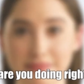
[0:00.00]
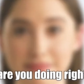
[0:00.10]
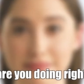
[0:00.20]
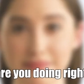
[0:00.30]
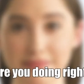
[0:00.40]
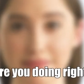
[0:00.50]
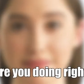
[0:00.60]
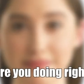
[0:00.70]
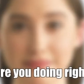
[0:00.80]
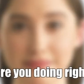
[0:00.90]

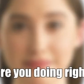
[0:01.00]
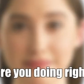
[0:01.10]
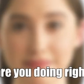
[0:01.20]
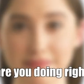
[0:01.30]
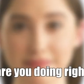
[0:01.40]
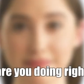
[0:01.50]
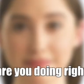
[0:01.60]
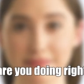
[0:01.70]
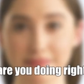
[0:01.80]
No one is speaking in this clip.